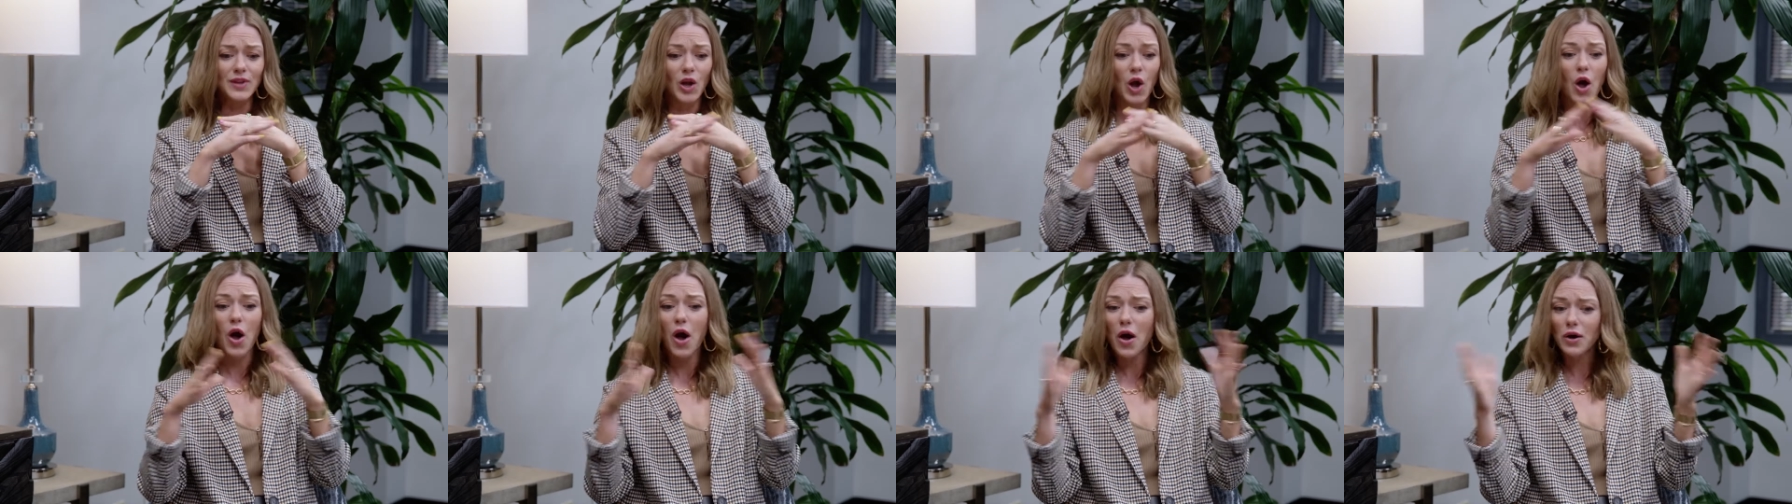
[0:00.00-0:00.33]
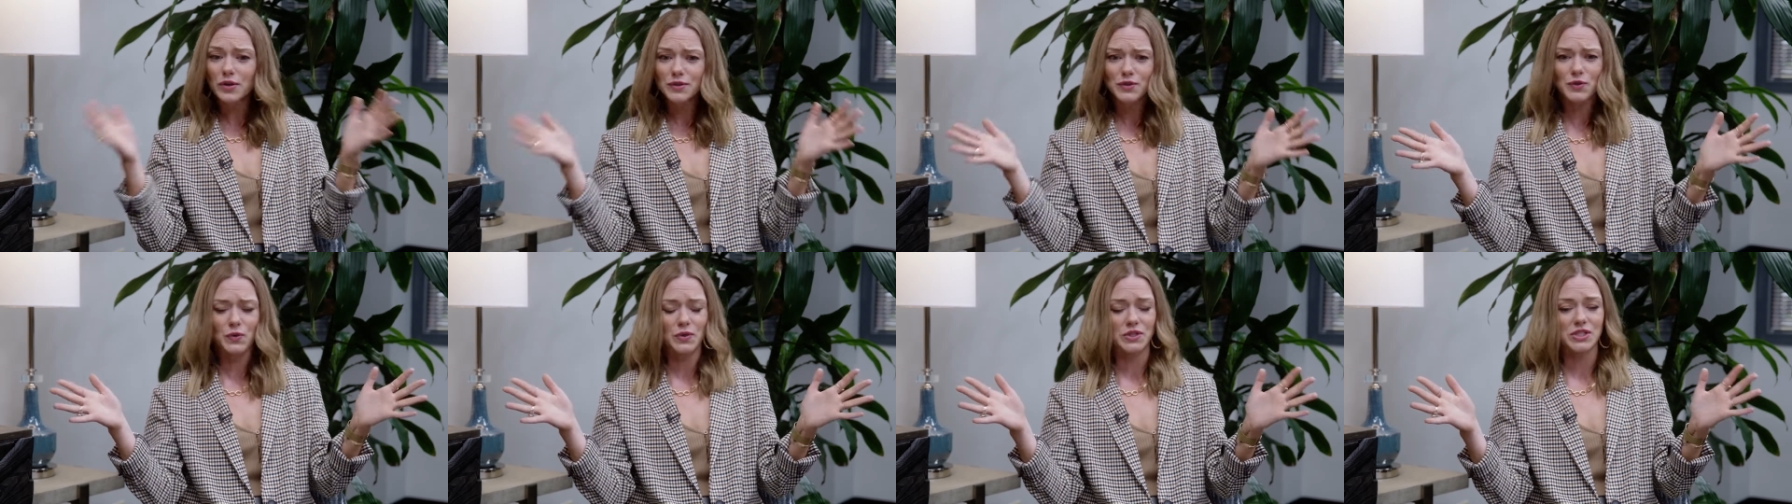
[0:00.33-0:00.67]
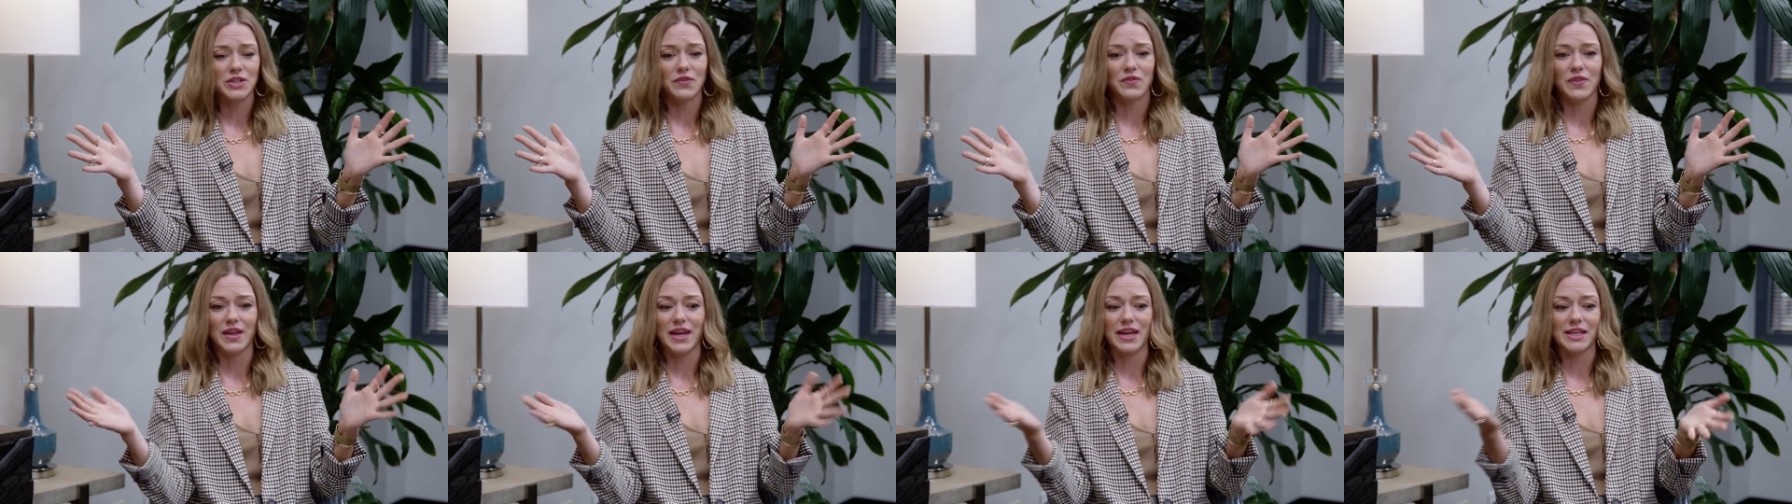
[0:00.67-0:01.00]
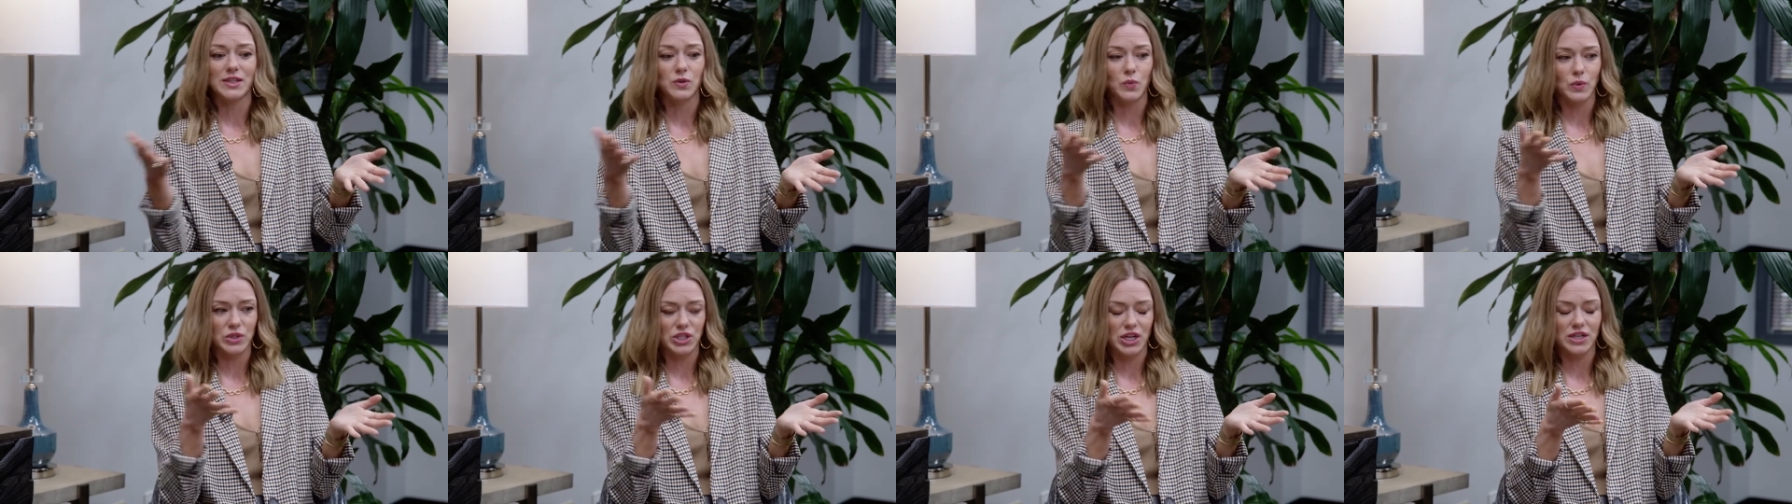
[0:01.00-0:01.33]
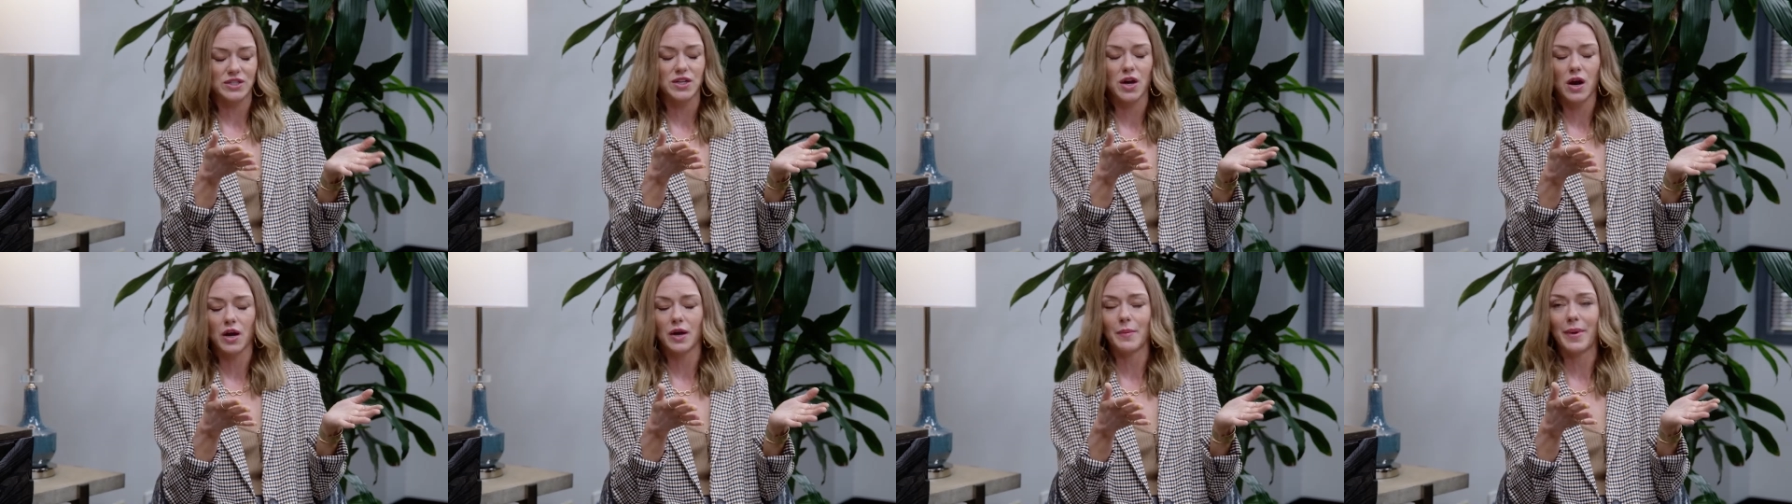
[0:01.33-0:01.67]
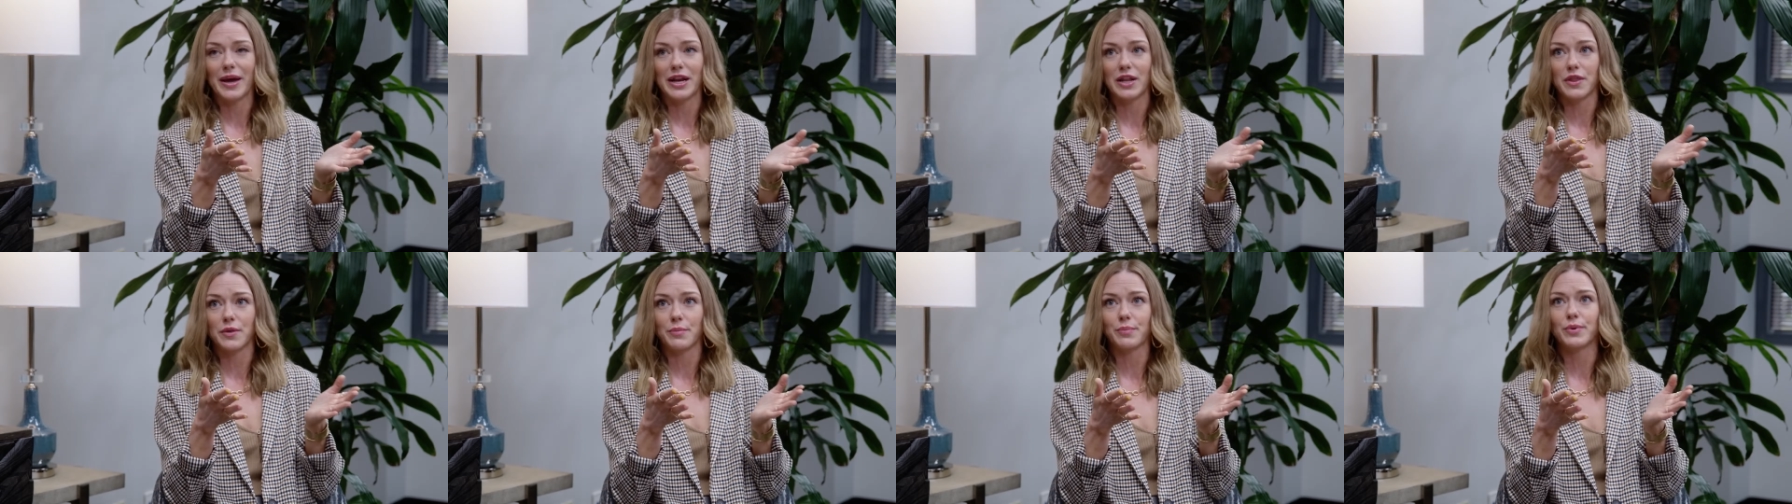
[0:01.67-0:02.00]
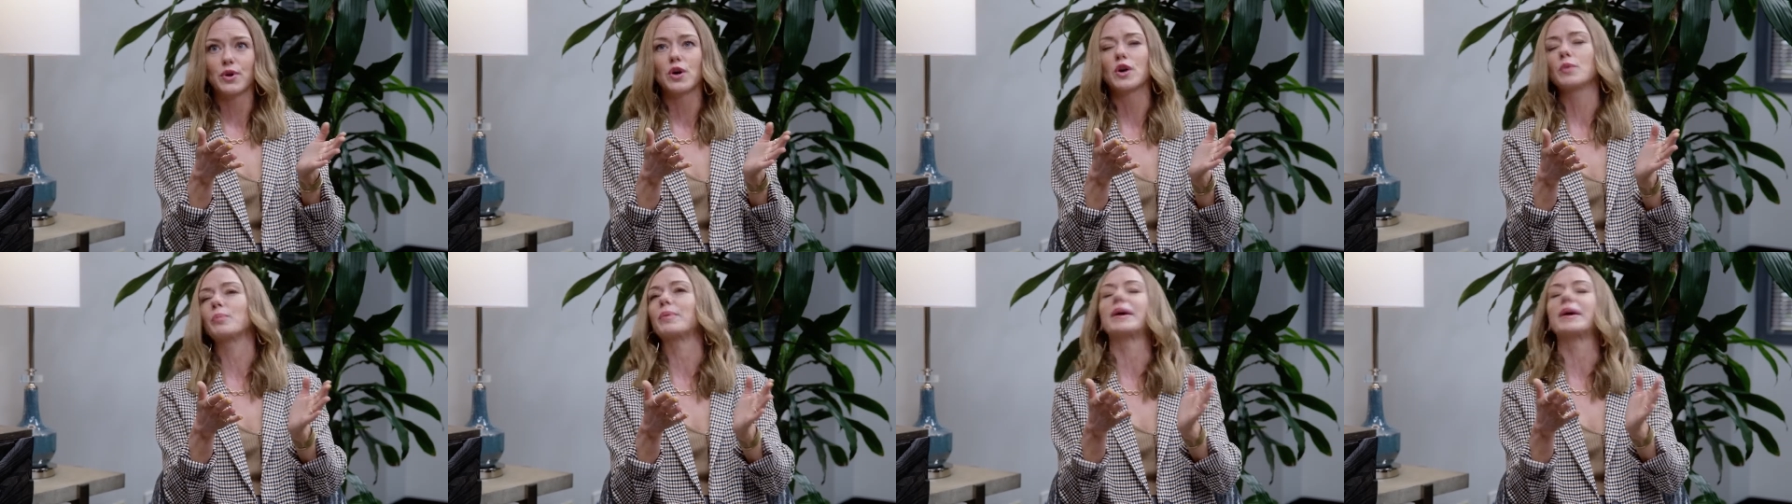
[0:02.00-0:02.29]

all sorts of things, which I talk about in the book.